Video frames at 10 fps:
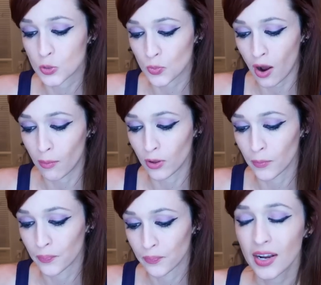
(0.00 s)
this
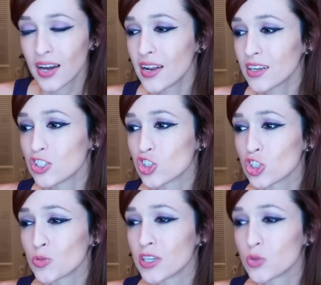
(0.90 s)
problem. And it kind of
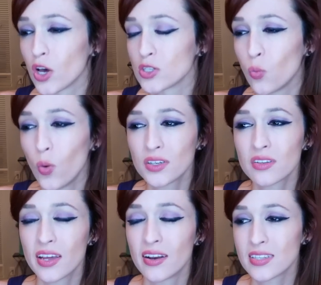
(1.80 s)
concerns me as what do
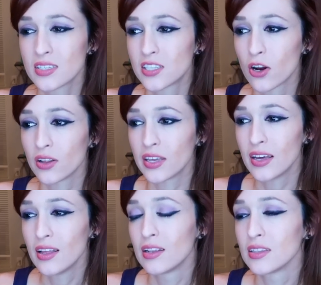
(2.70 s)
they necessarily